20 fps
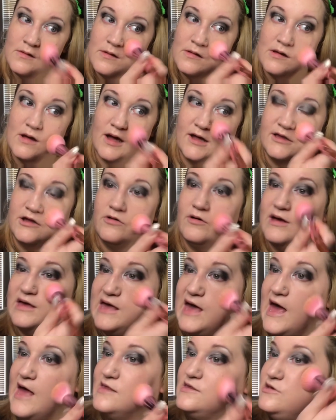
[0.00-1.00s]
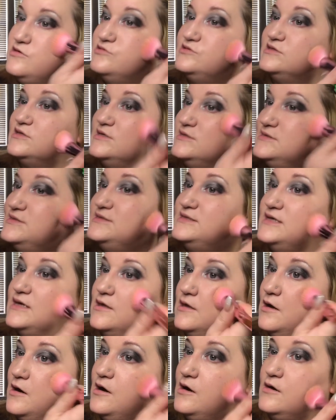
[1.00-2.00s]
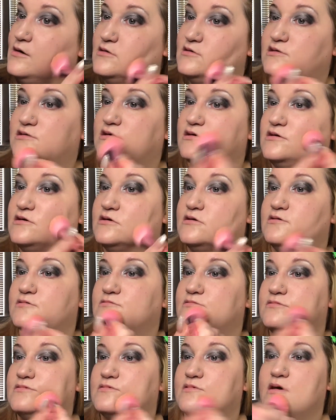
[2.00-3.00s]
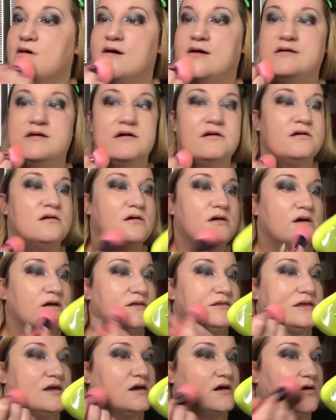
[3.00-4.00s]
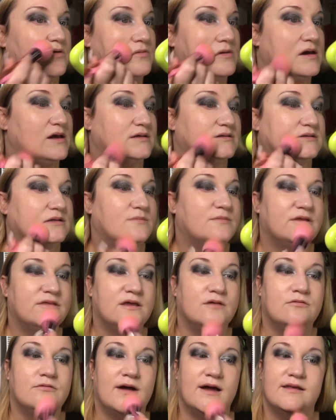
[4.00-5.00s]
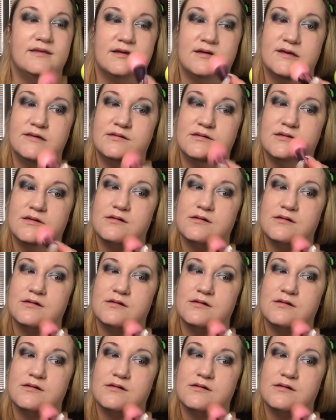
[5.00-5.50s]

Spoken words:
I know I can use concealer to kind of take away some of the redness.